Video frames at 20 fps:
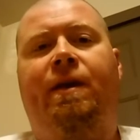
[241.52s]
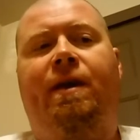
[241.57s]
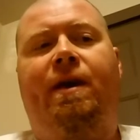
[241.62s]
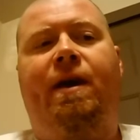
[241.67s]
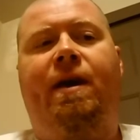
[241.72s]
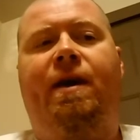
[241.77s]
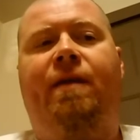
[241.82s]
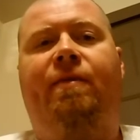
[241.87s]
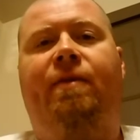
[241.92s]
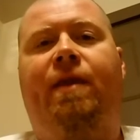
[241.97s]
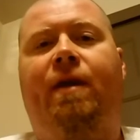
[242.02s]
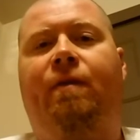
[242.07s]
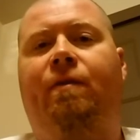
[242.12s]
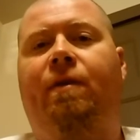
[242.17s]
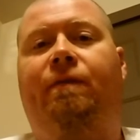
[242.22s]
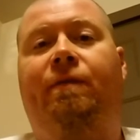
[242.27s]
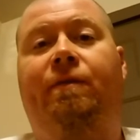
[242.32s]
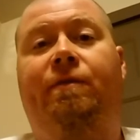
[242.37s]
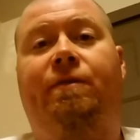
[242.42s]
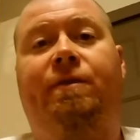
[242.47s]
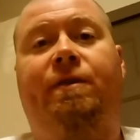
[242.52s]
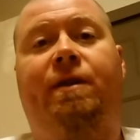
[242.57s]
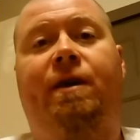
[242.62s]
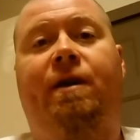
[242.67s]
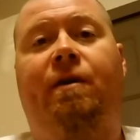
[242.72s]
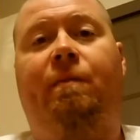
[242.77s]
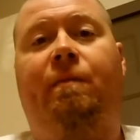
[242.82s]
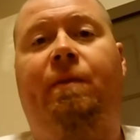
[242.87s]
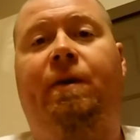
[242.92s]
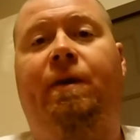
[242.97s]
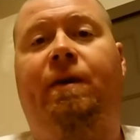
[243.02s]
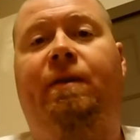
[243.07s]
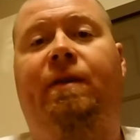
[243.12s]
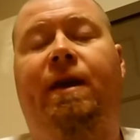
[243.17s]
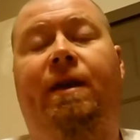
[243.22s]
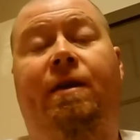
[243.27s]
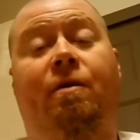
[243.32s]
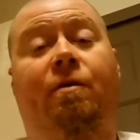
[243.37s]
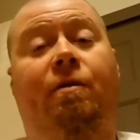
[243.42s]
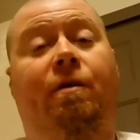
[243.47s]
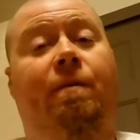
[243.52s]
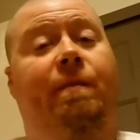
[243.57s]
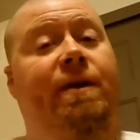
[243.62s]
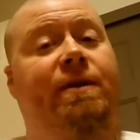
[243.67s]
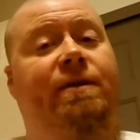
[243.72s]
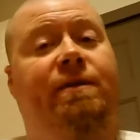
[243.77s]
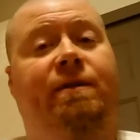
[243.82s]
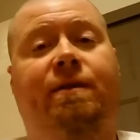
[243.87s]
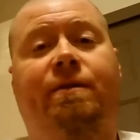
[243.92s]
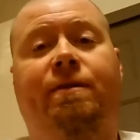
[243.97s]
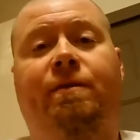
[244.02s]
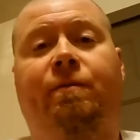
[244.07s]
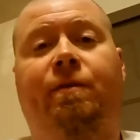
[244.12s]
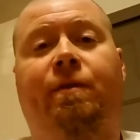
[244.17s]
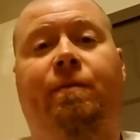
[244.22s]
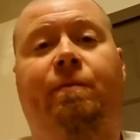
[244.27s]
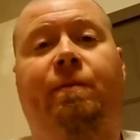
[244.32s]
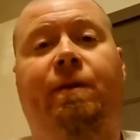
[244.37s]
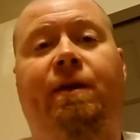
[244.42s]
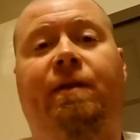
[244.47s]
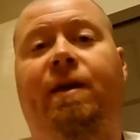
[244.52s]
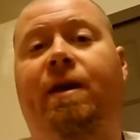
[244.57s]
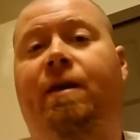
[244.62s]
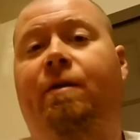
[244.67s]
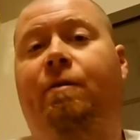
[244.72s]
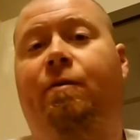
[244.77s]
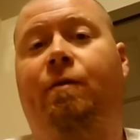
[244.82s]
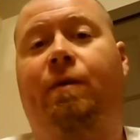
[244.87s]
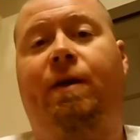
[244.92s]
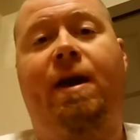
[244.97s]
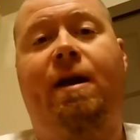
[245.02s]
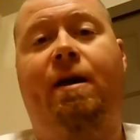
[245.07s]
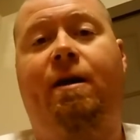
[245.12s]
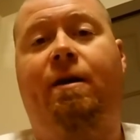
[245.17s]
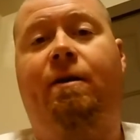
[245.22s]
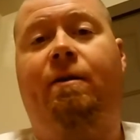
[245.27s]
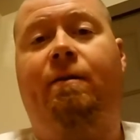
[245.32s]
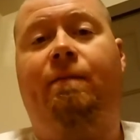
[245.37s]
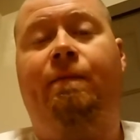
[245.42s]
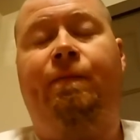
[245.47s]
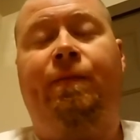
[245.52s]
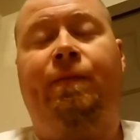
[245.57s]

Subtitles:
and they refuse to help me. They know that my son's with me. They don't care.